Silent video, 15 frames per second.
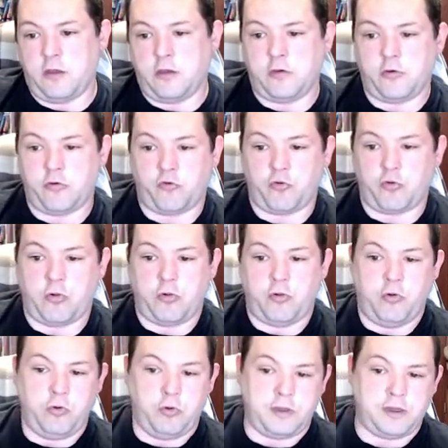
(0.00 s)
control
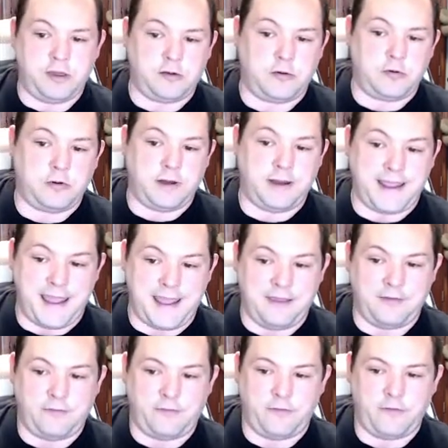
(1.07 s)
who can
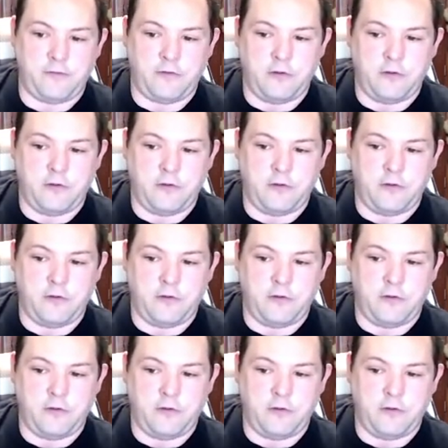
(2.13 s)
create